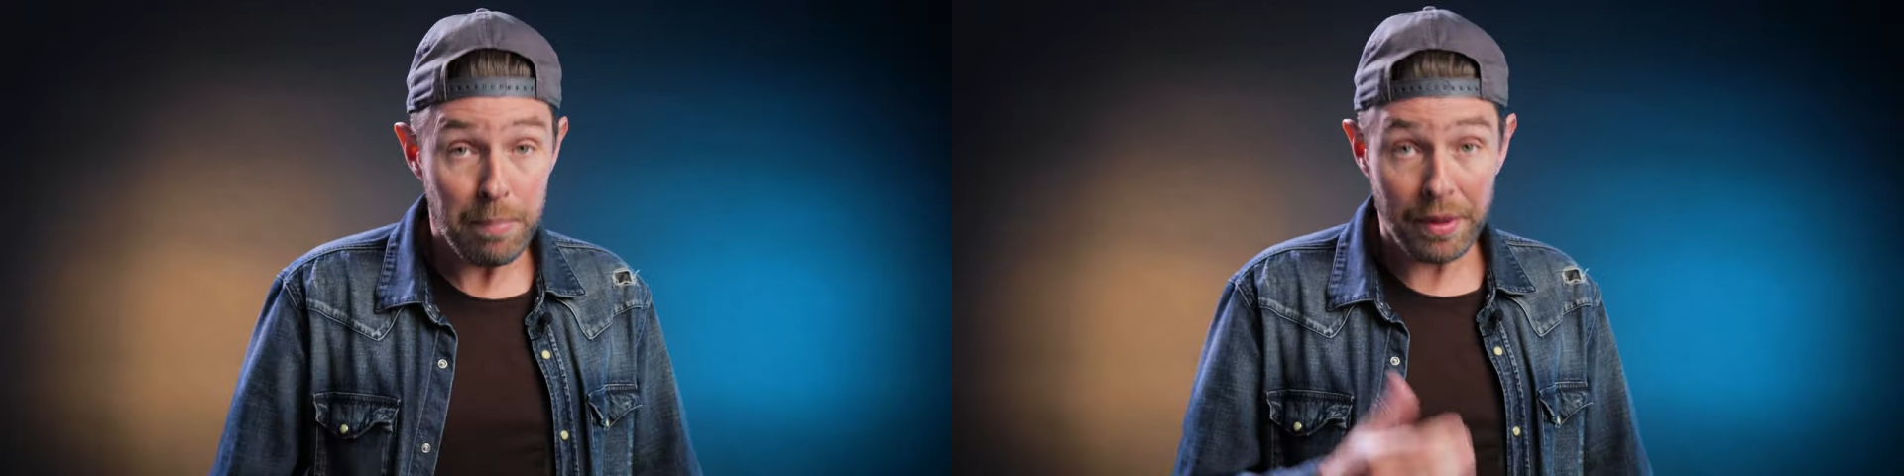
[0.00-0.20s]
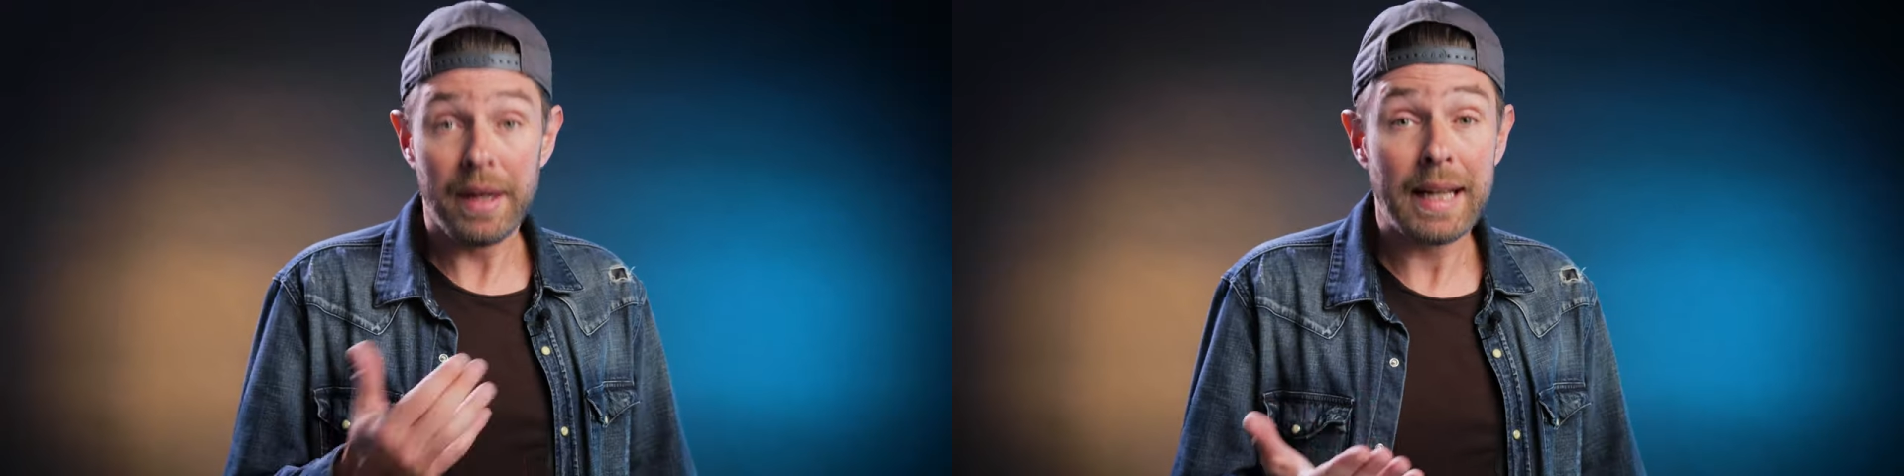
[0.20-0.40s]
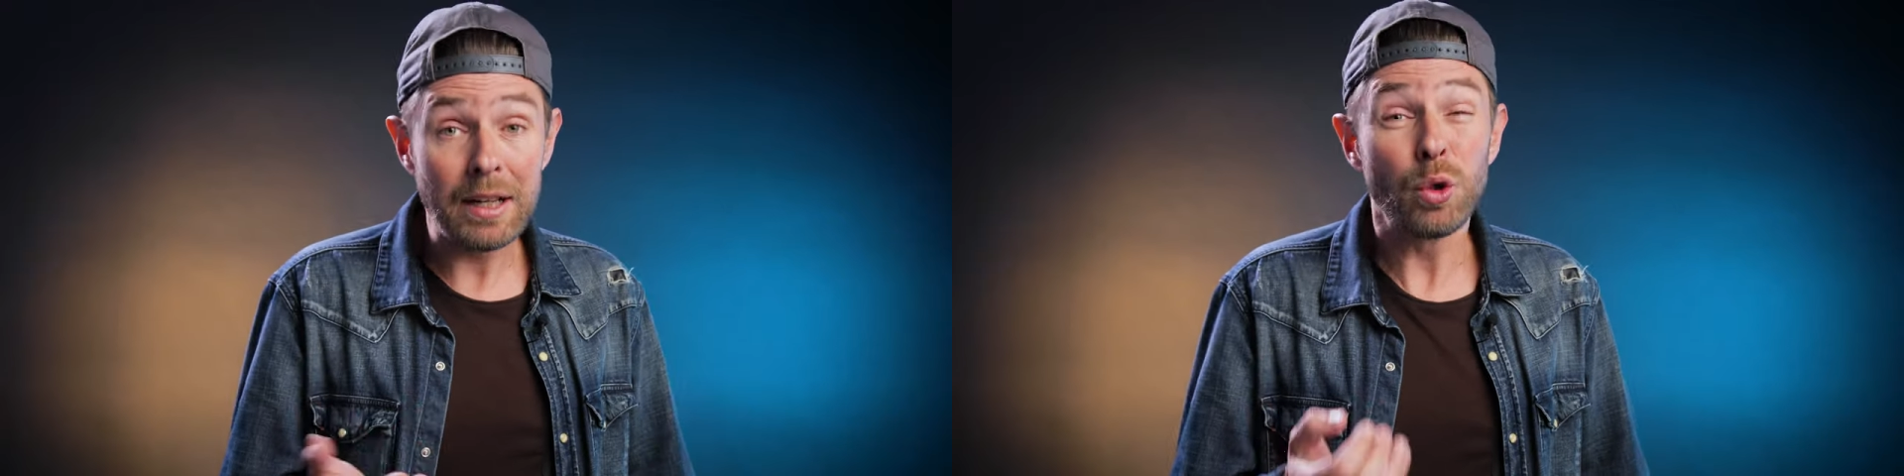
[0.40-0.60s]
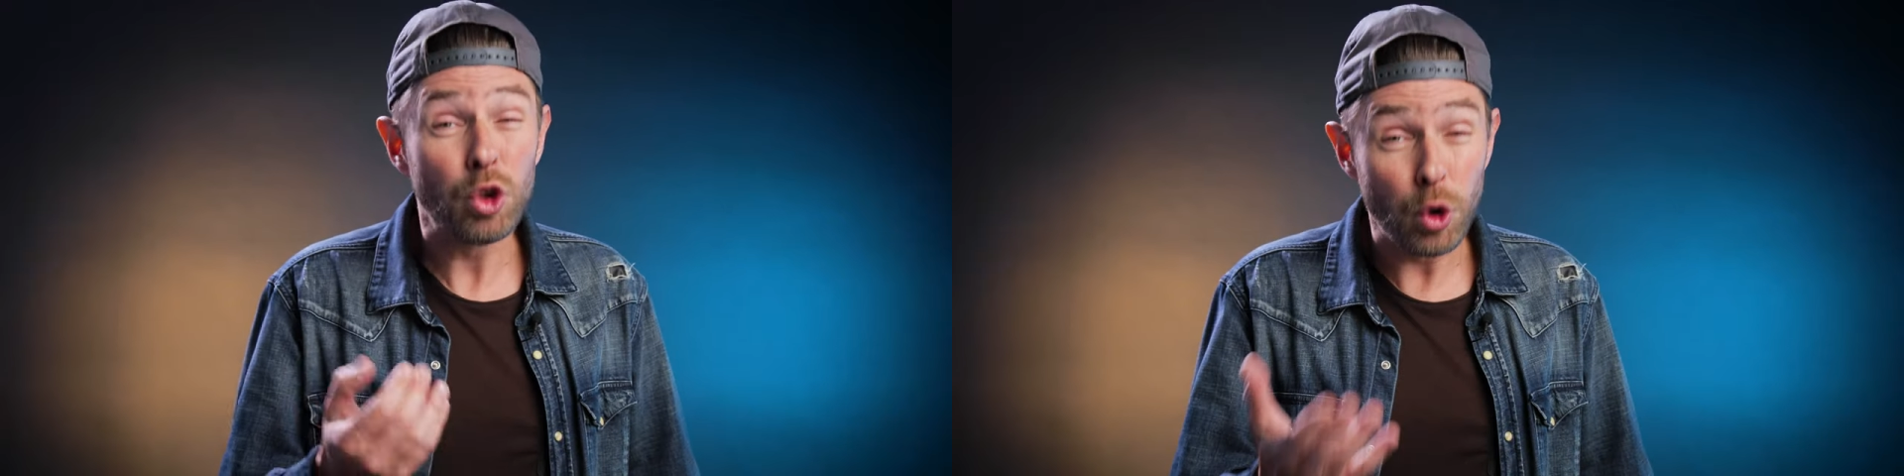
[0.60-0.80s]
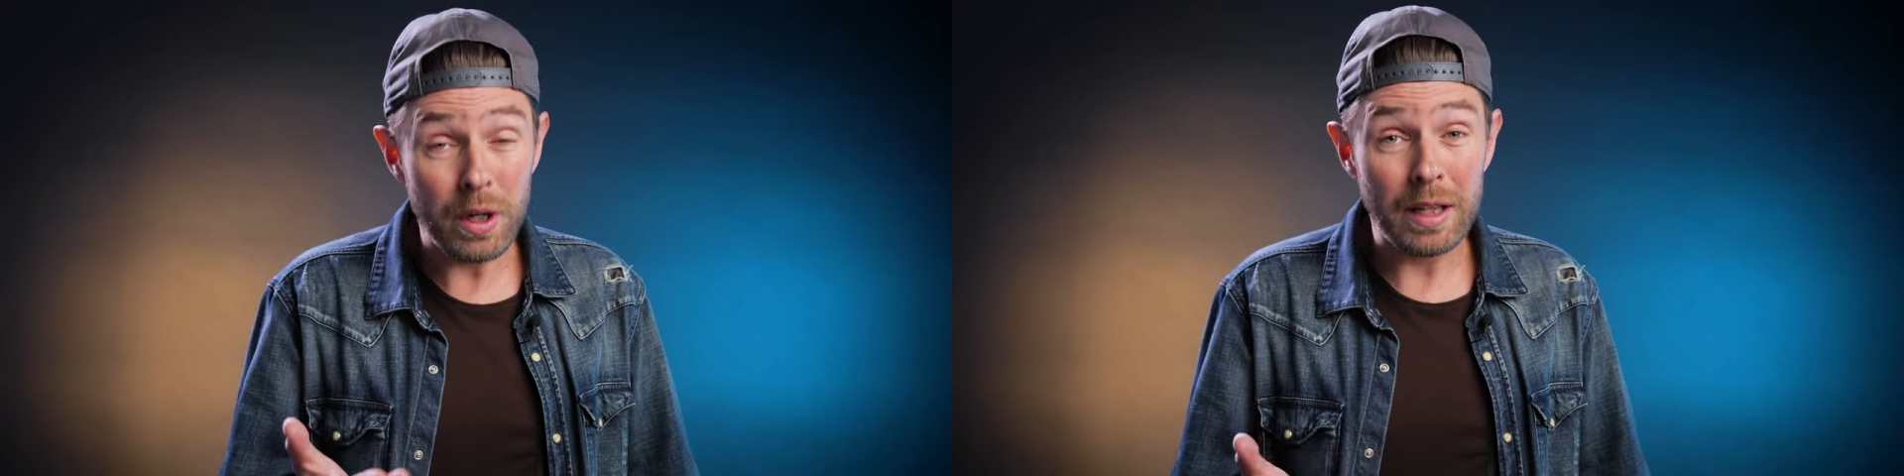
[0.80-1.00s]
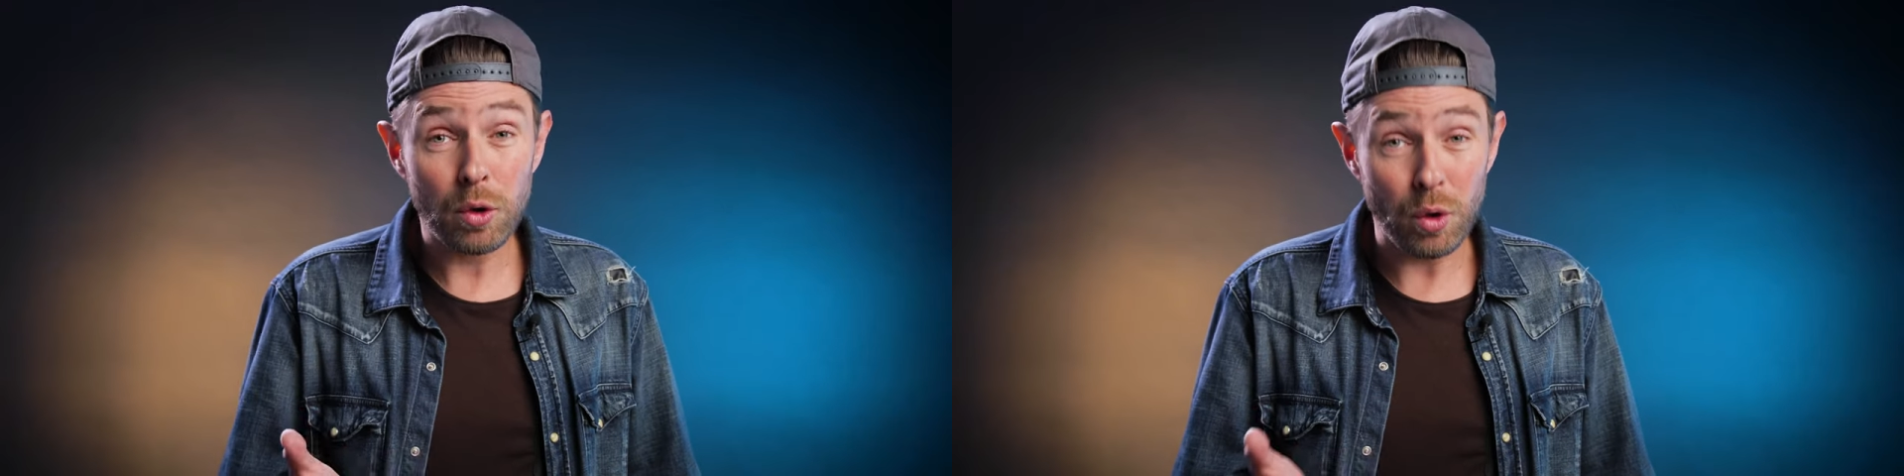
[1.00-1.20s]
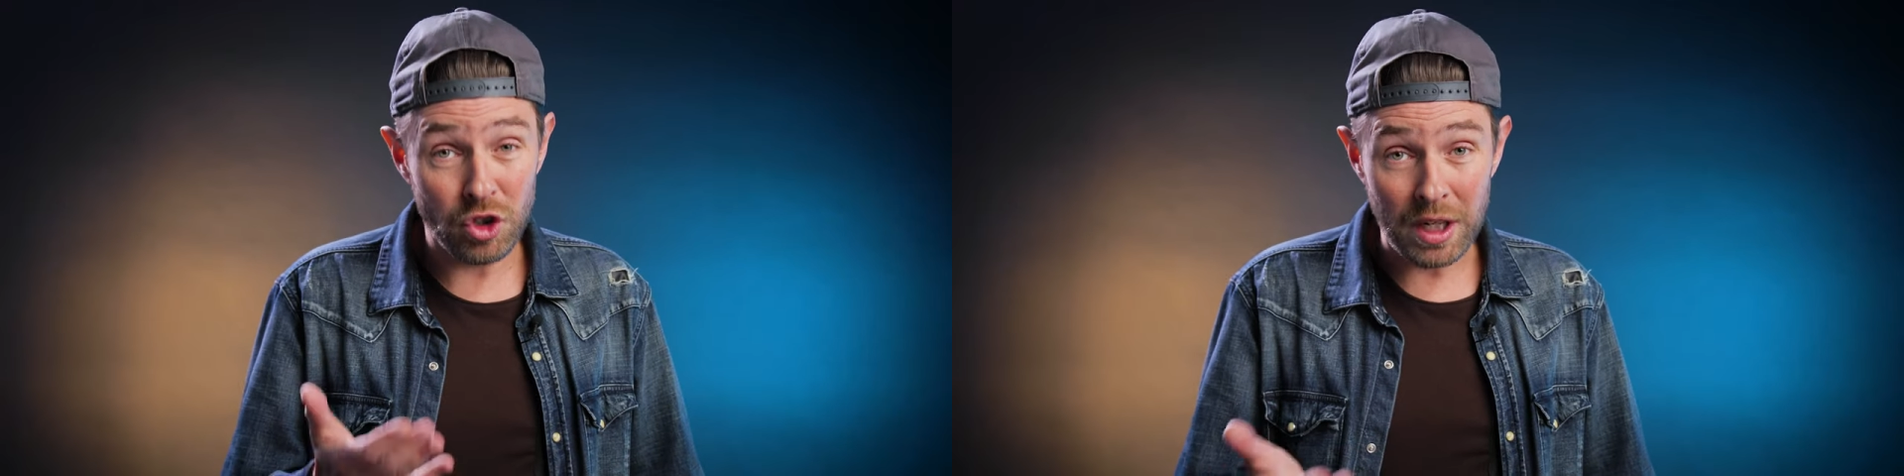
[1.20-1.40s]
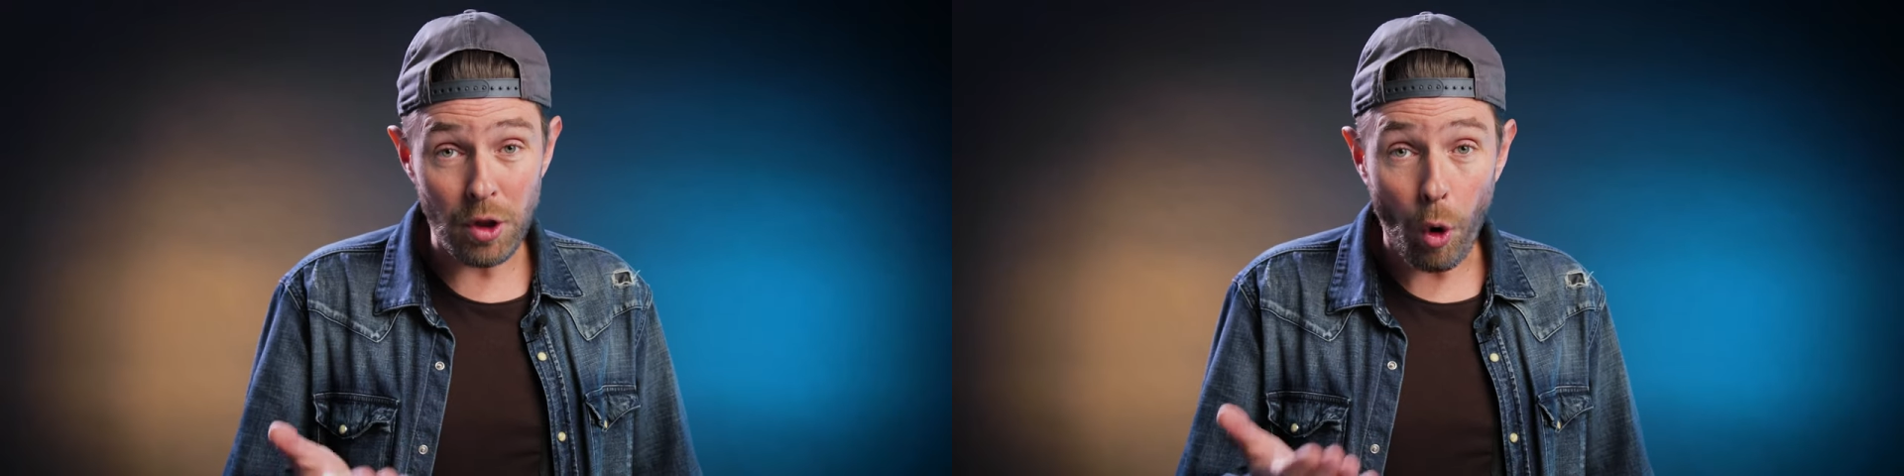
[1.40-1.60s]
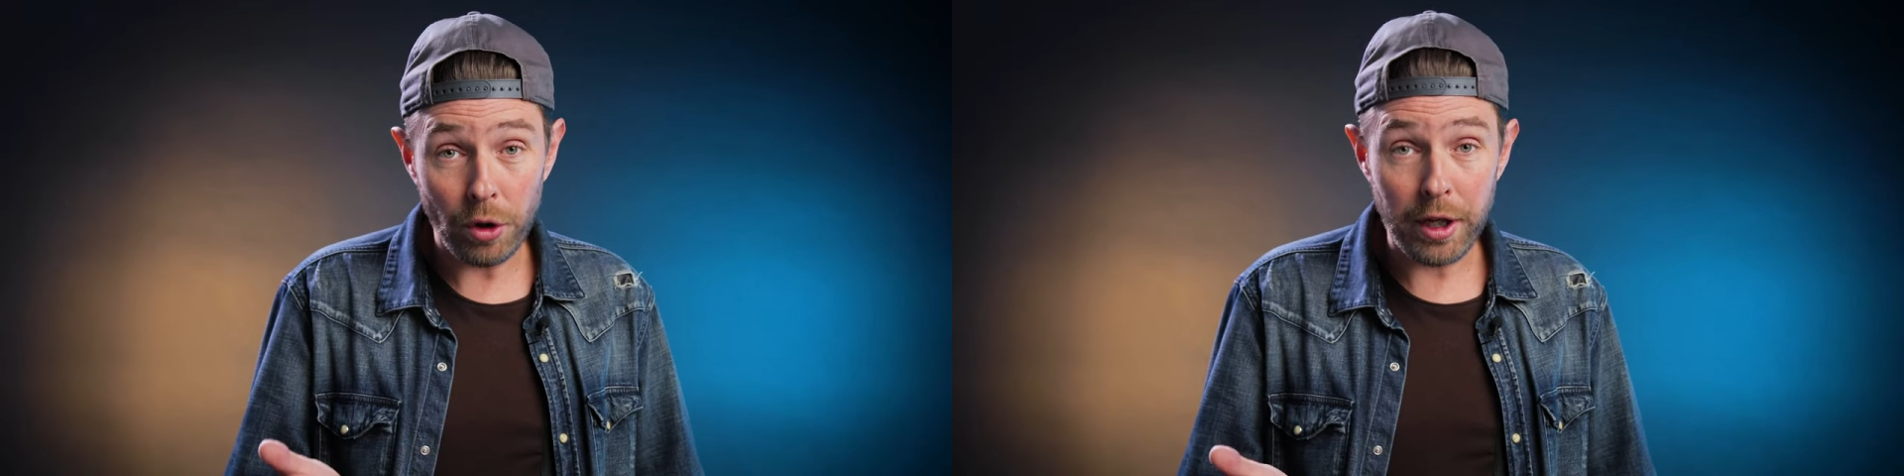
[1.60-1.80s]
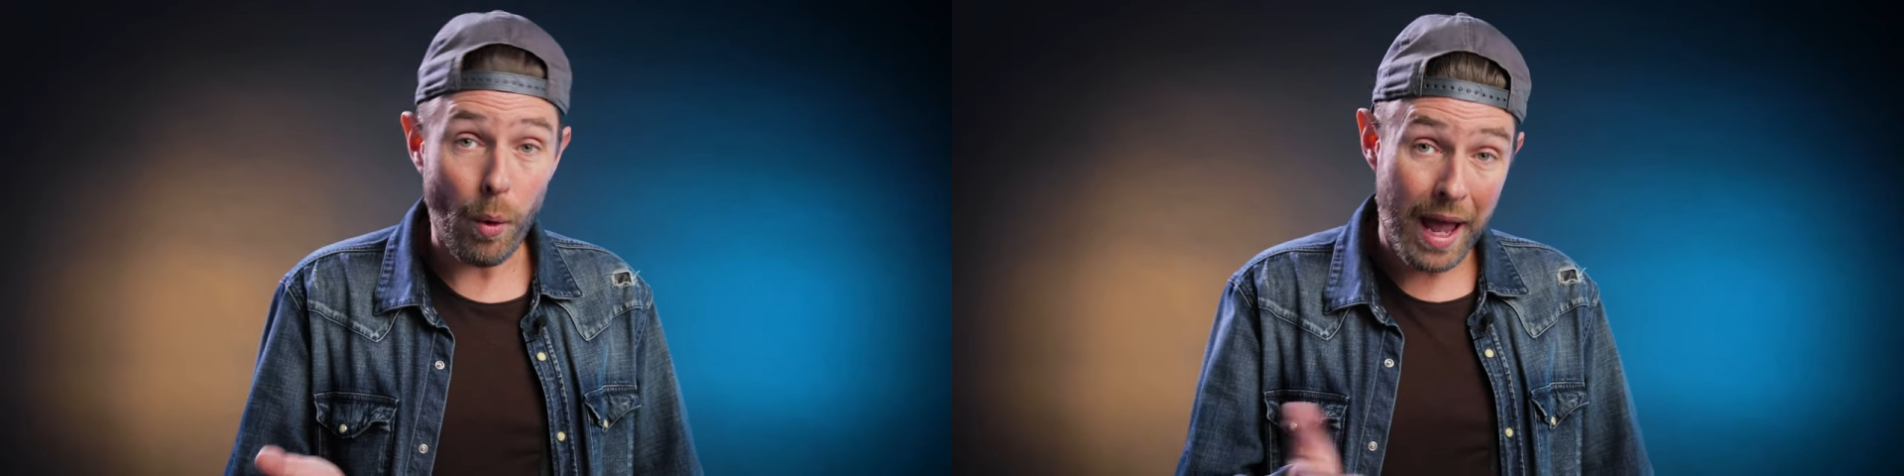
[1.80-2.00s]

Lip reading: But then again, you do need to sync the audio